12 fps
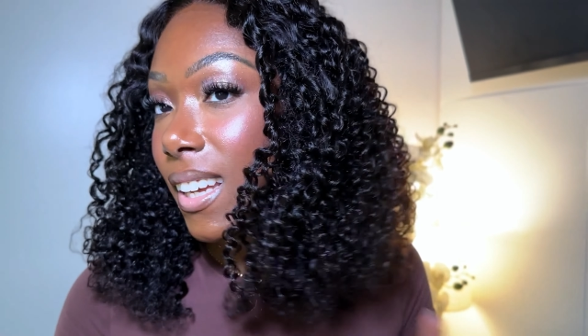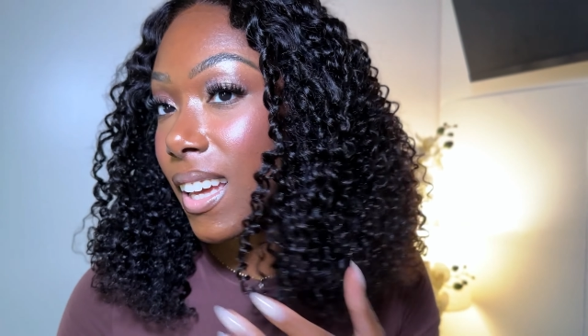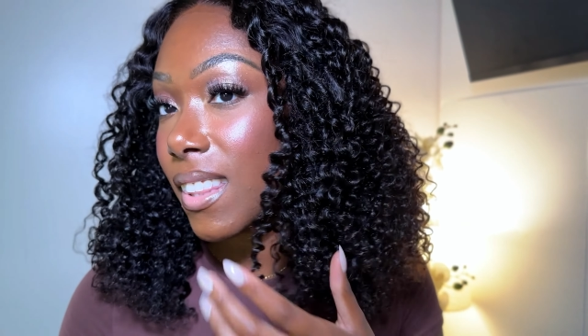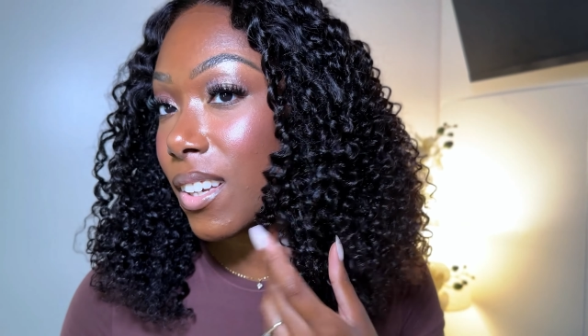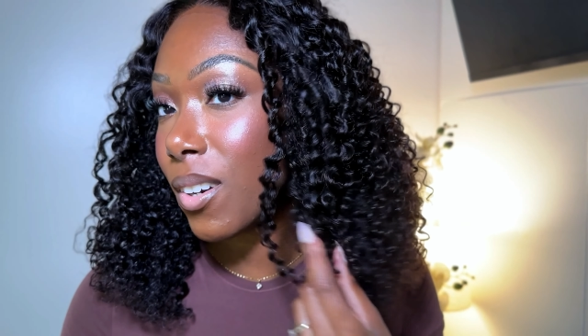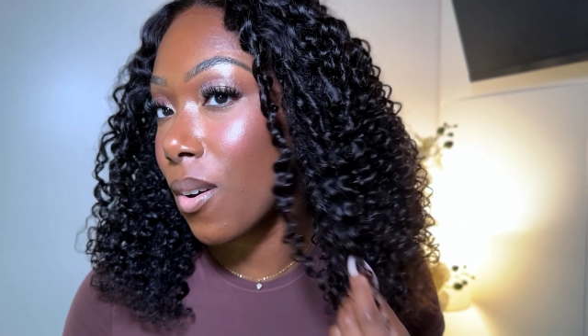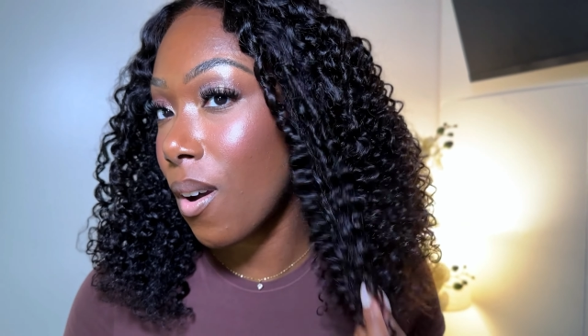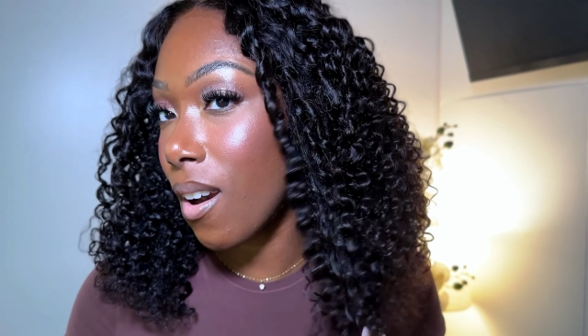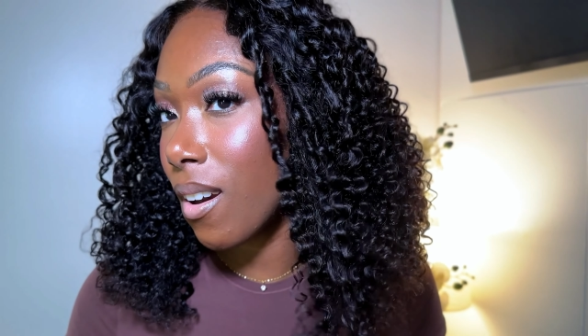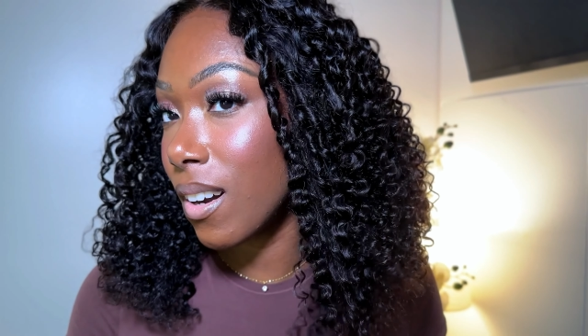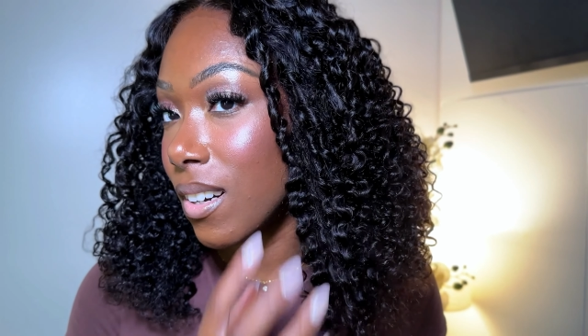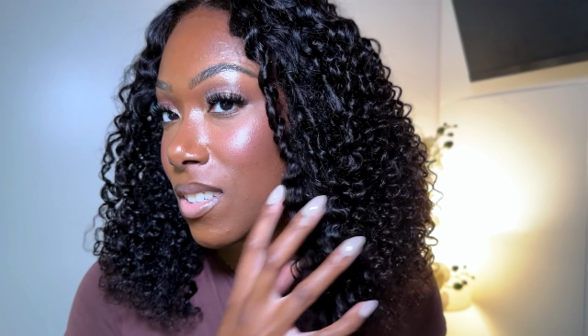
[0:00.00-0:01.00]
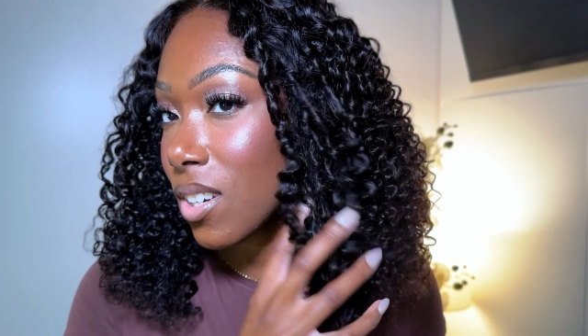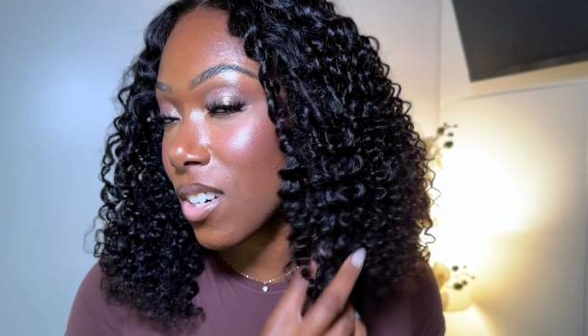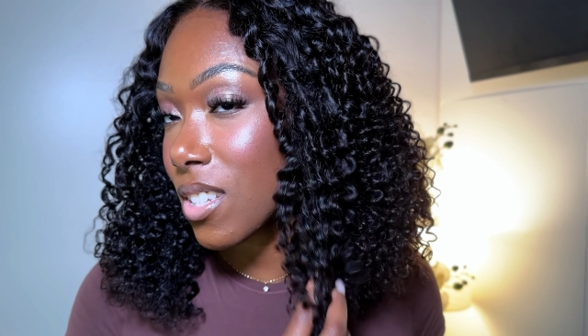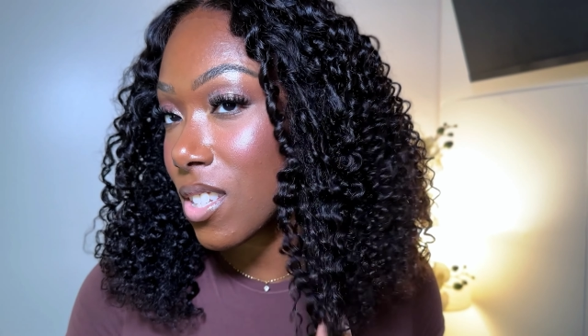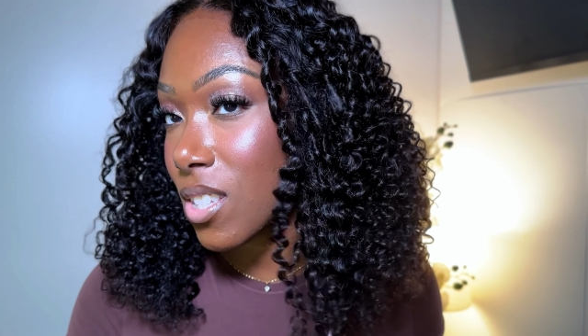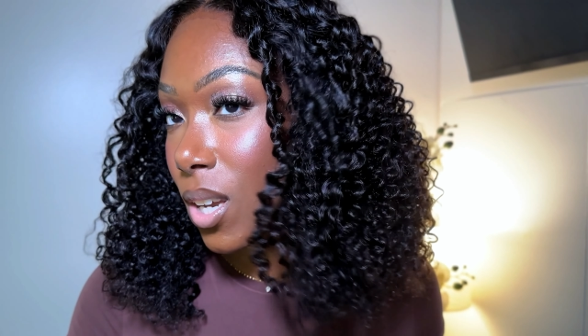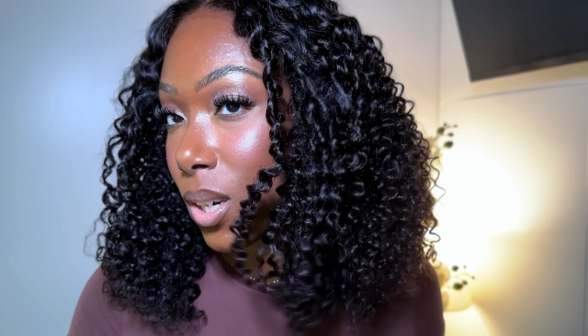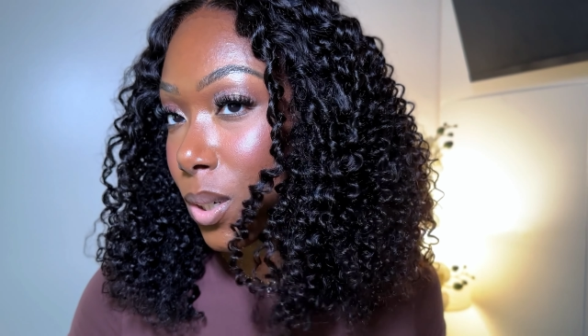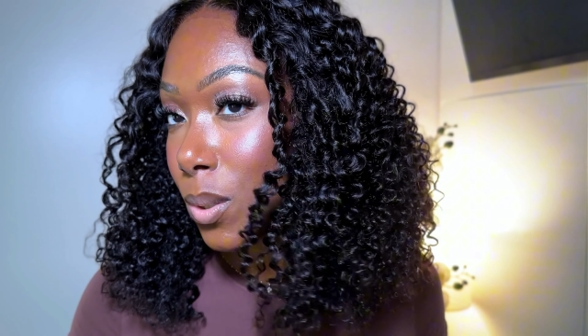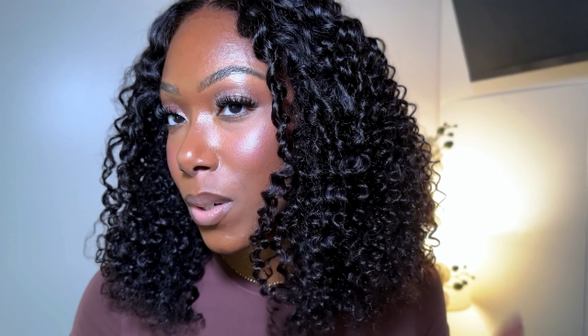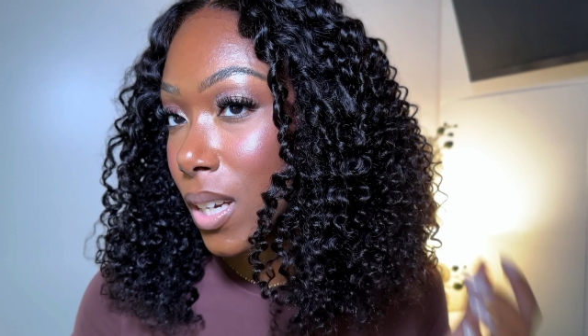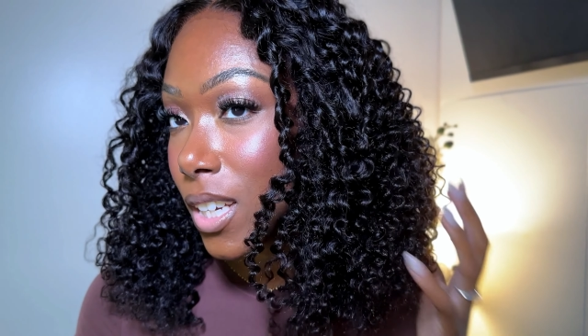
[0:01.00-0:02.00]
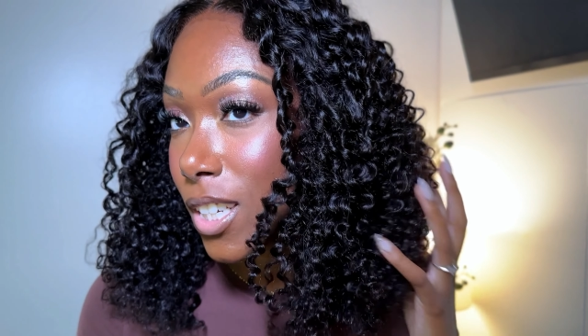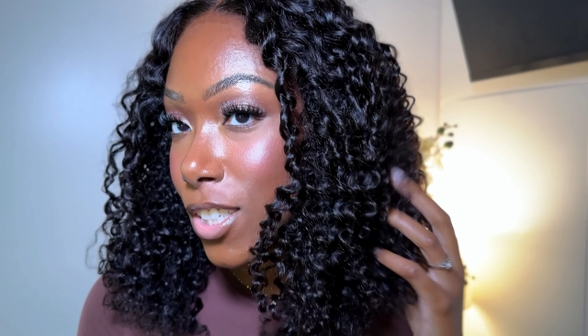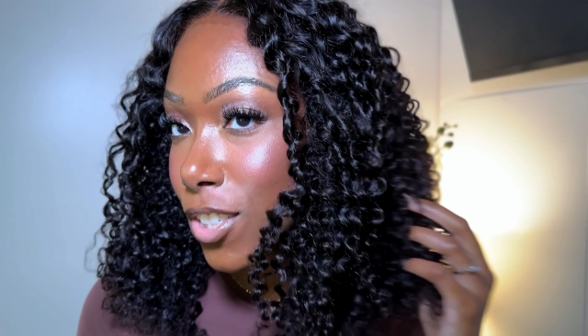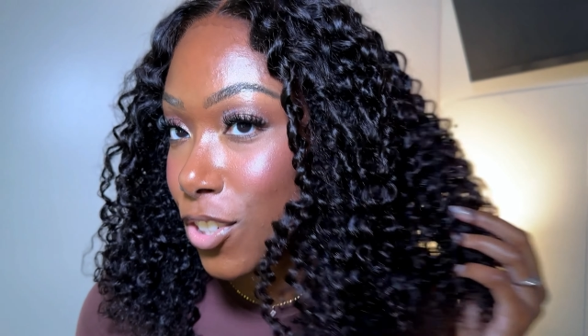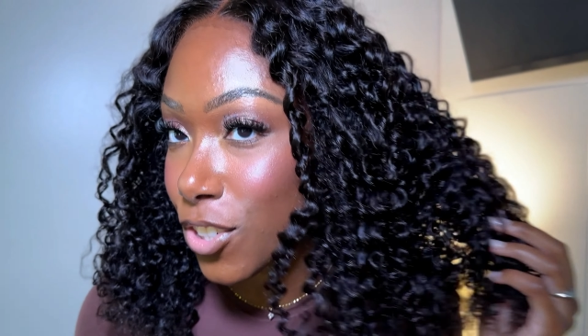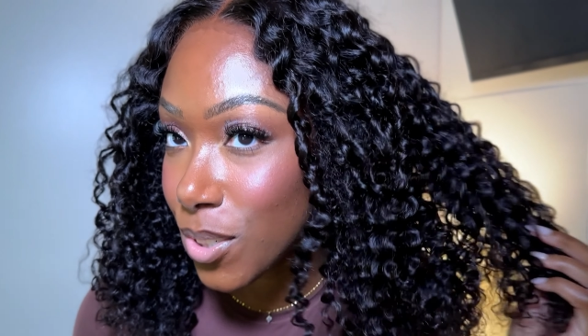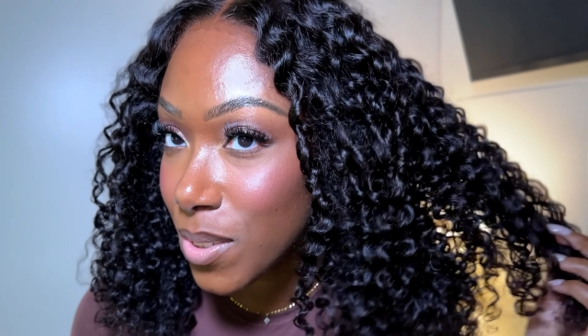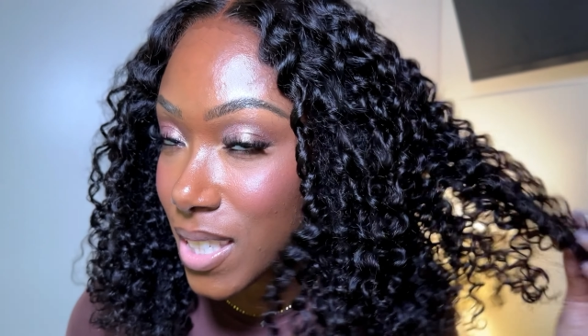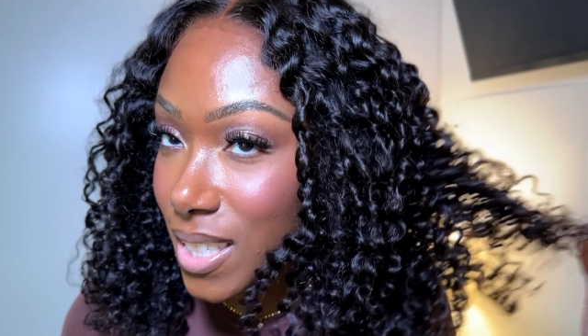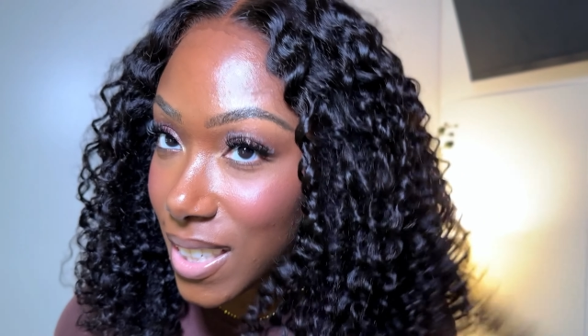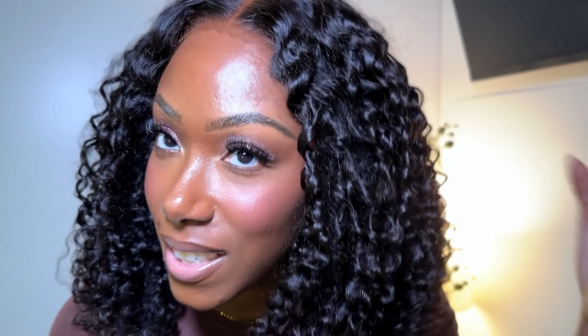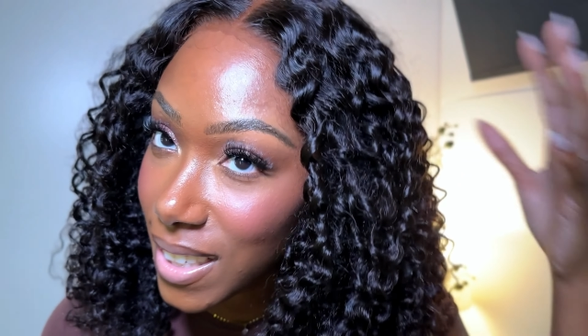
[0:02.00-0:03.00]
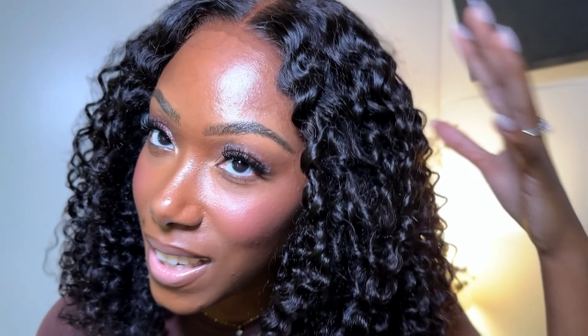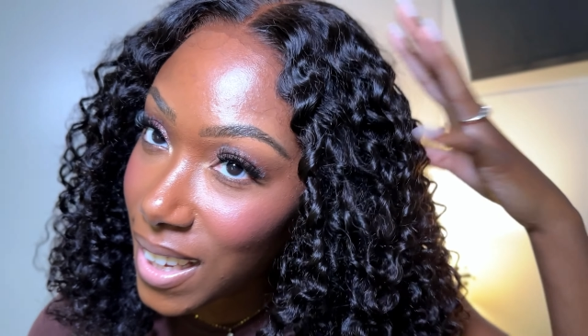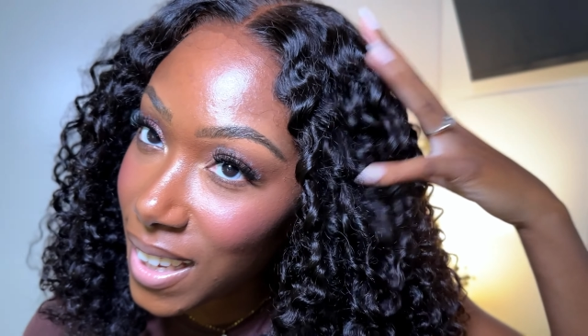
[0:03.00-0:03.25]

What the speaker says: and the curls are so juicy.